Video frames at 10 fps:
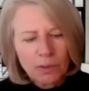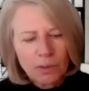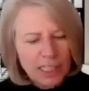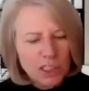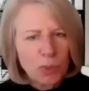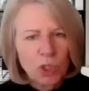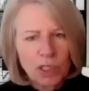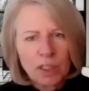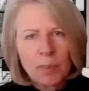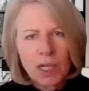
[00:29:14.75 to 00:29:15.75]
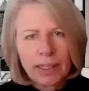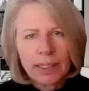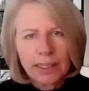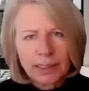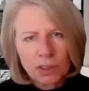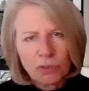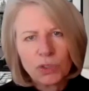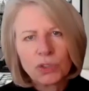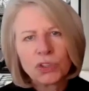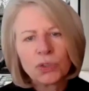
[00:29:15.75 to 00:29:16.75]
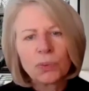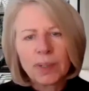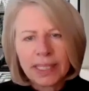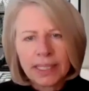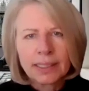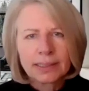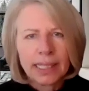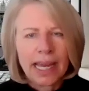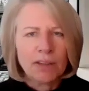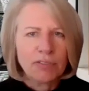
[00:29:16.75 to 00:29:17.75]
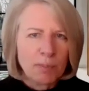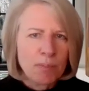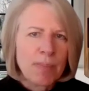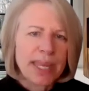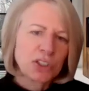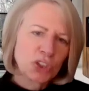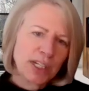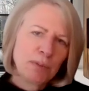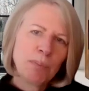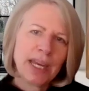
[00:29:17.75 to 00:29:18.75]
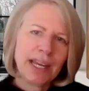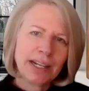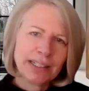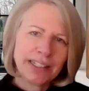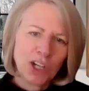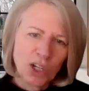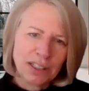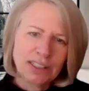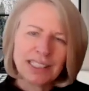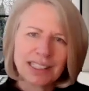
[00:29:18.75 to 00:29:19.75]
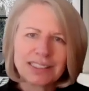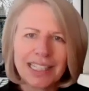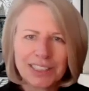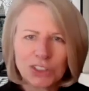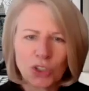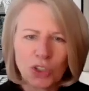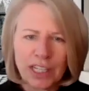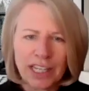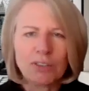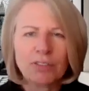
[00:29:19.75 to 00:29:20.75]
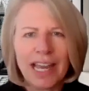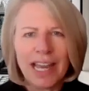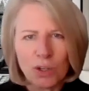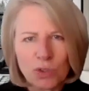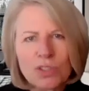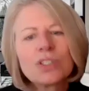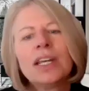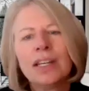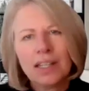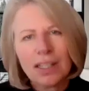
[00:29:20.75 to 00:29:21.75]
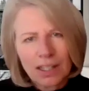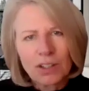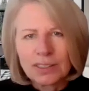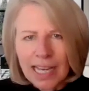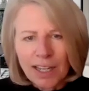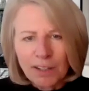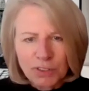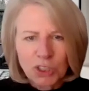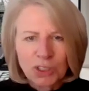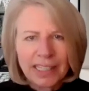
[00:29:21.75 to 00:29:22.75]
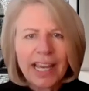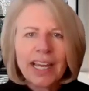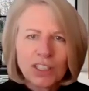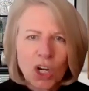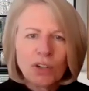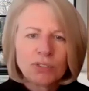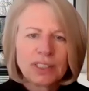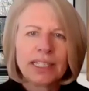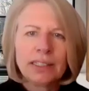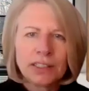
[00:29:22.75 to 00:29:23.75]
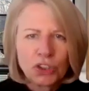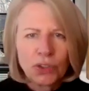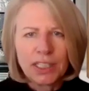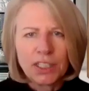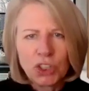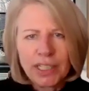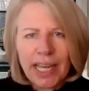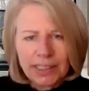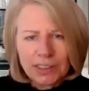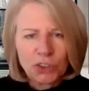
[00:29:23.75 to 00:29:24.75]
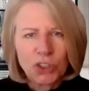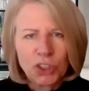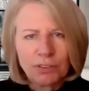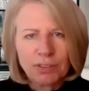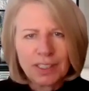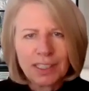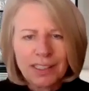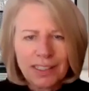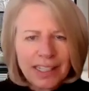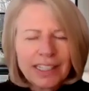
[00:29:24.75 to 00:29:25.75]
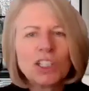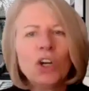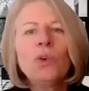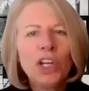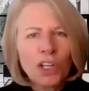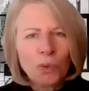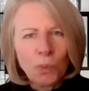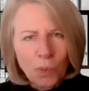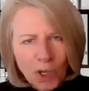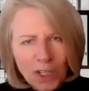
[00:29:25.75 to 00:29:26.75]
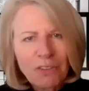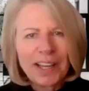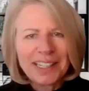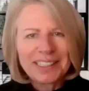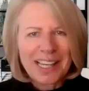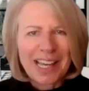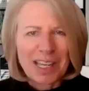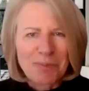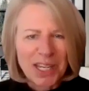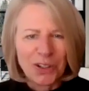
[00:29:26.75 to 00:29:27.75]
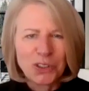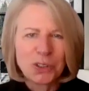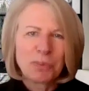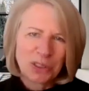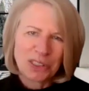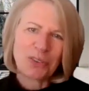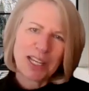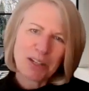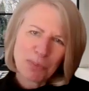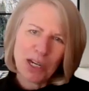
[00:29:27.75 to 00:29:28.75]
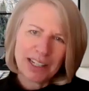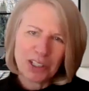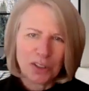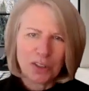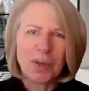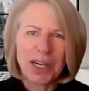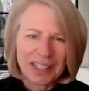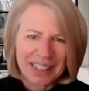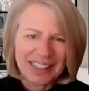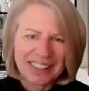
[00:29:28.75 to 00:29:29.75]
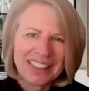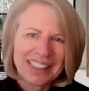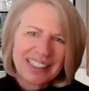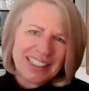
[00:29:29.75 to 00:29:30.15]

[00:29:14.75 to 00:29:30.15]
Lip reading: When it's put on the market, so the first 2 weeks have a major impact, on the success story of the house. Because after that, often the strategy has to shift. There's only one right time, to put the right product on the market.